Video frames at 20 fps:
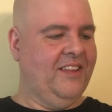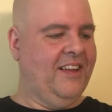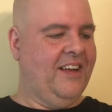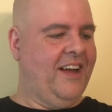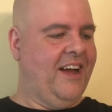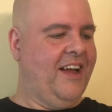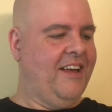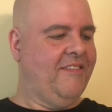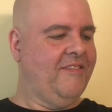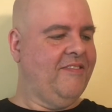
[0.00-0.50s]

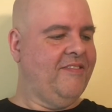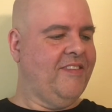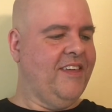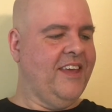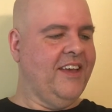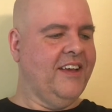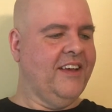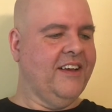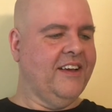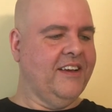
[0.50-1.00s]
I
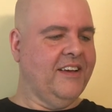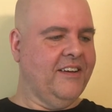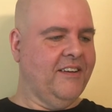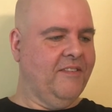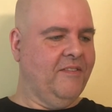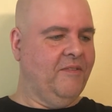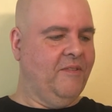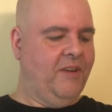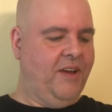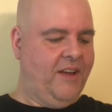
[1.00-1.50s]
think
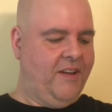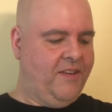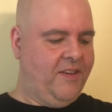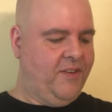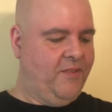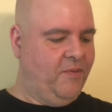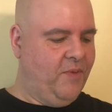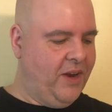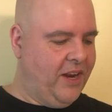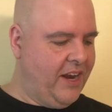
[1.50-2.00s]

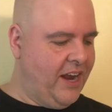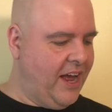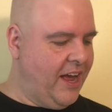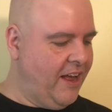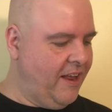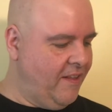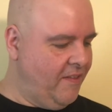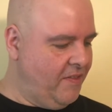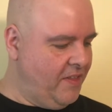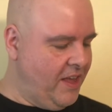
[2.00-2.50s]

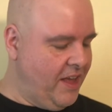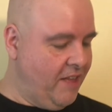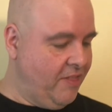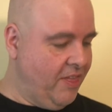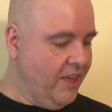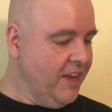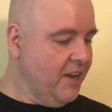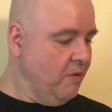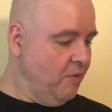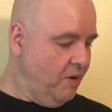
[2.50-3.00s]
I
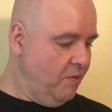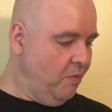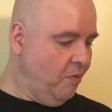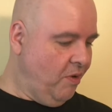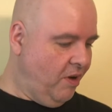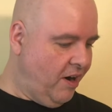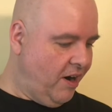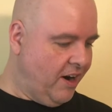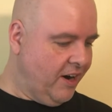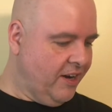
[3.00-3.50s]
think it would
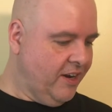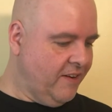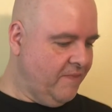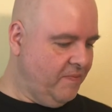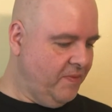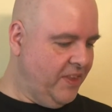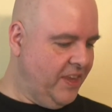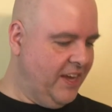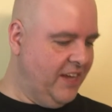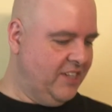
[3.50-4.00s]
work.
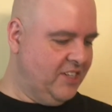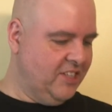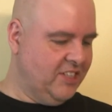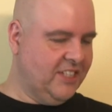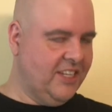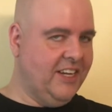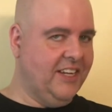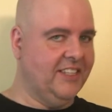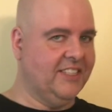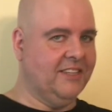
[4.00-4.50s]
It
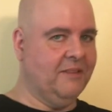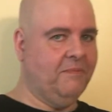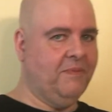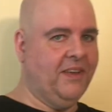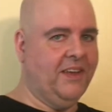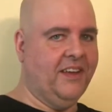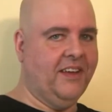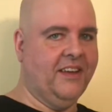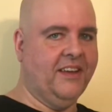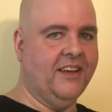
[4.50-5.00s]
just needs to
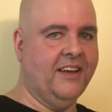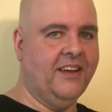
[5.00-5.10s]
be,